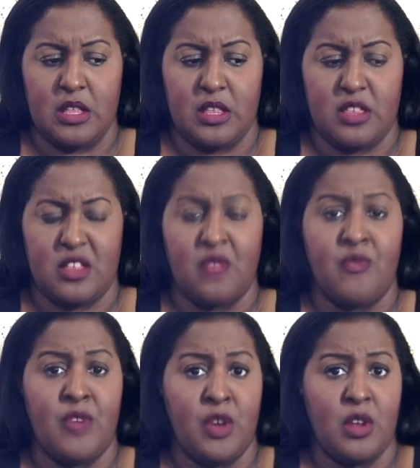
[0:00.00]

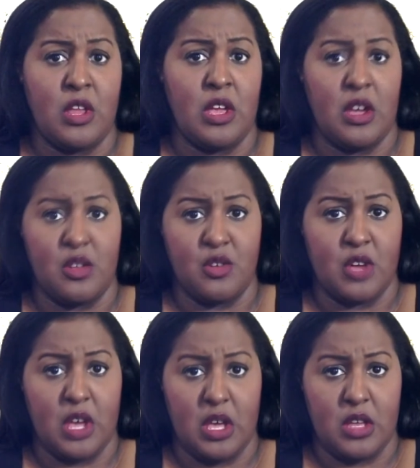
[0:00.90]
severely
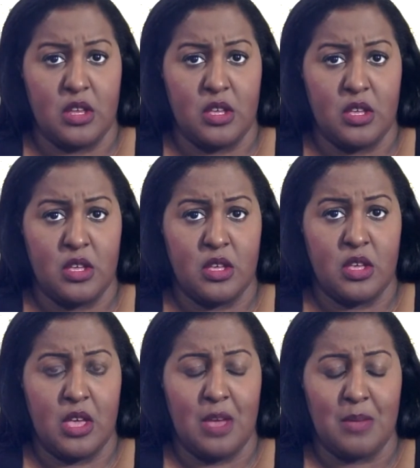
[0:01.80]
undercut
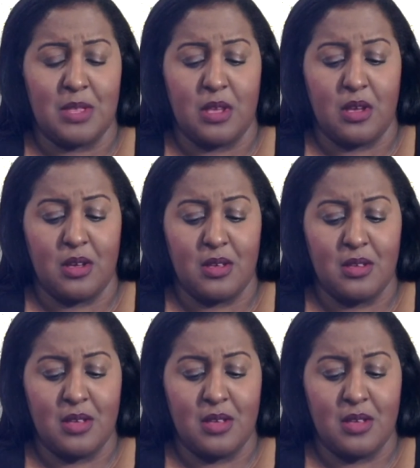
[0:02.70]
Amazon.